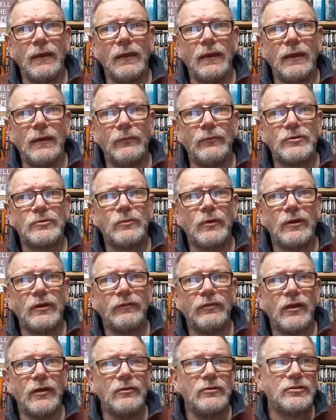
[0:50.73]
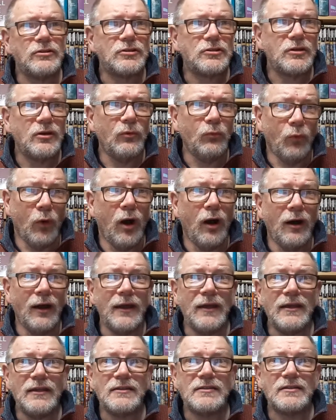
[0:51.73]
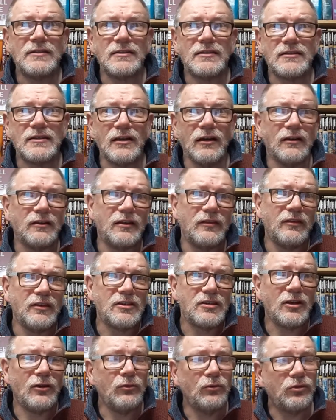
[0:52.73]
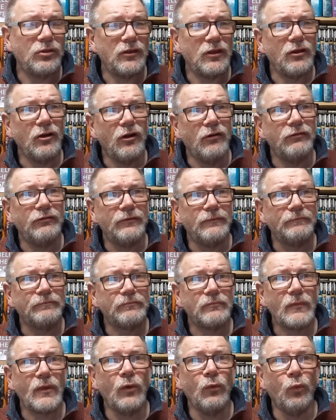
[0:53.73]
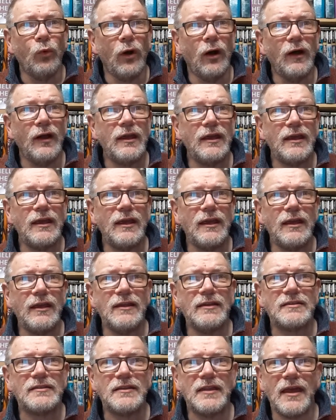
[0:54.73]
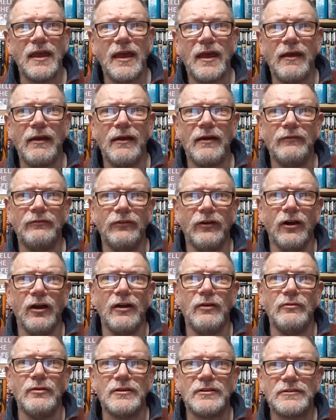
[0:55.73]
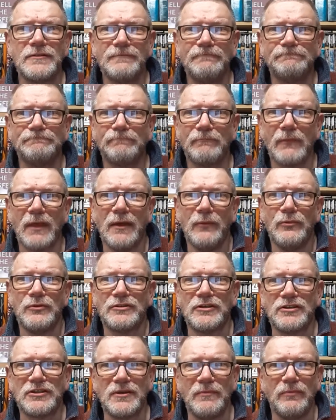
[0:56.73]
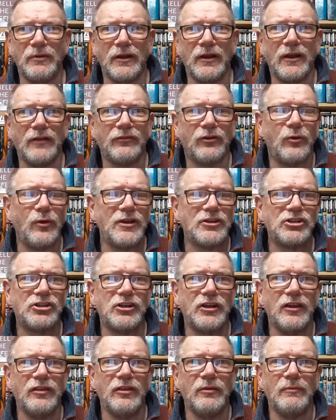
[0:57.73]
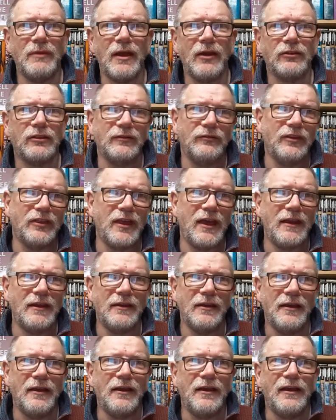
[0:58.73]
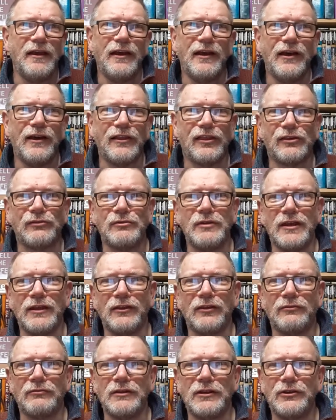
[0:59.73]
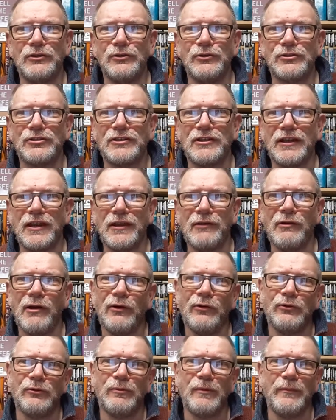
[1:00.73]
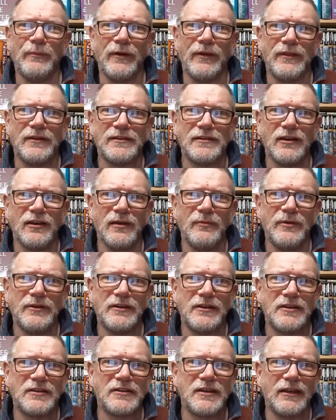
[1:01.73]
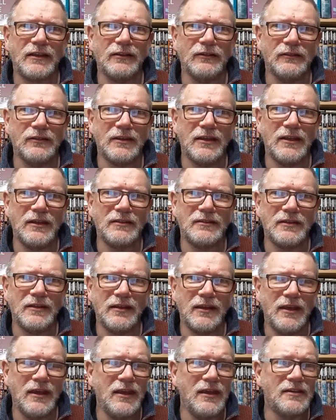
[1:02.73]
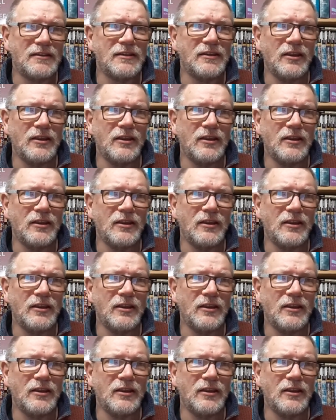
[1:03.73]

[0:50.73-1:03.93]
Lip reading: It was one of those whys that started this whole thing off. Why is there a virus? It was a simple enough question in the mouth of a then 3 3/4-year-old, but by the time it had settled into the ears and